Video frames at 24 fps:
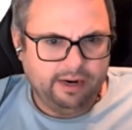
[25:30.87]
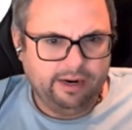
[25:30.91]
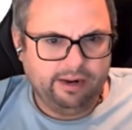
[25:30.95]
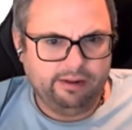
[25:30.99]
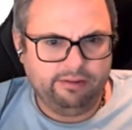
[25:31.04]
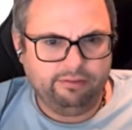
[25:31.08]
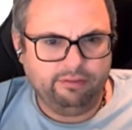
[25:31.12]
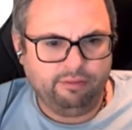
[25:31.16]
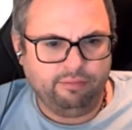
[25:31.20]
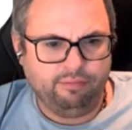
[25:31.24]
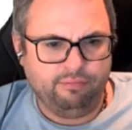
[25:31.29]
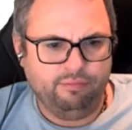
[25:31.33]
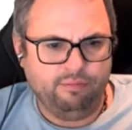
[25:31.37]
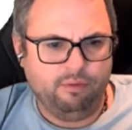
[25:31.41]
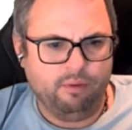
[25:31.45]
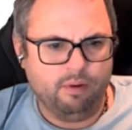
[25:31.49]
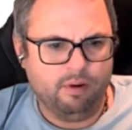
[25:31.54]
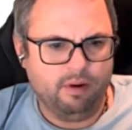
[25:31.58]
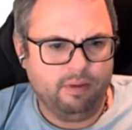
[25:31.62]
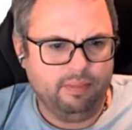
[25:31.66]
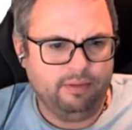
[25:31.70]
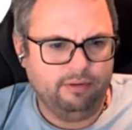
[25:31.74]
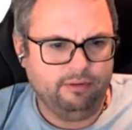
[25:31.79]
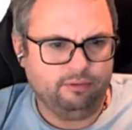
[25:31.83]
I guess the
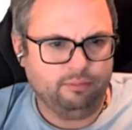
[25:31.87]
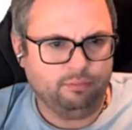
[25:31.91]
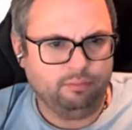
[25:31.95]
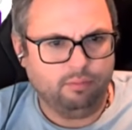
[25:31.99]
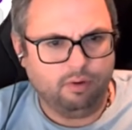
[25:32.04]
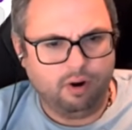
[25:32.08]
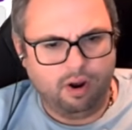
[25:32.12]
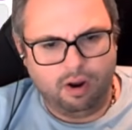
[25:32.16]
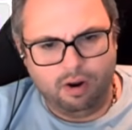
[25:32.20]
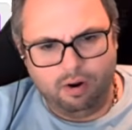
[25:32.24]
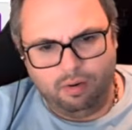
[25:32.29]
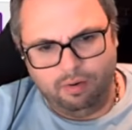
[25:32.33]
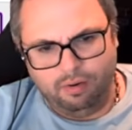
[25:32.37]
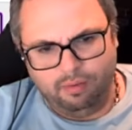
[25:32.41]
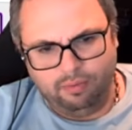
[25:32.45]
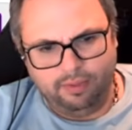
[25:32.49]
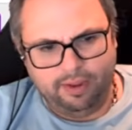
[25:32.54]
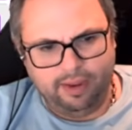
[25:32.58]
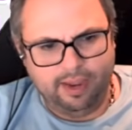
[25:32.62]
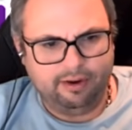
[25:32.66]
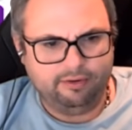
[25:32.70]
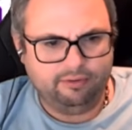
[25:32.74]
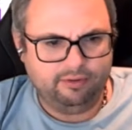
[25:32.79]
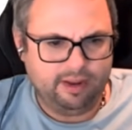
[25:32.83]
4 in this row
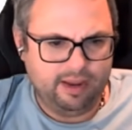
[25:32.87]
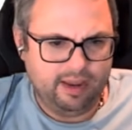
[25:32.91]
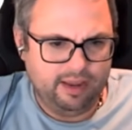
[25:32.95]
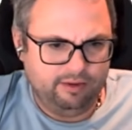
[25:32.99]
only actually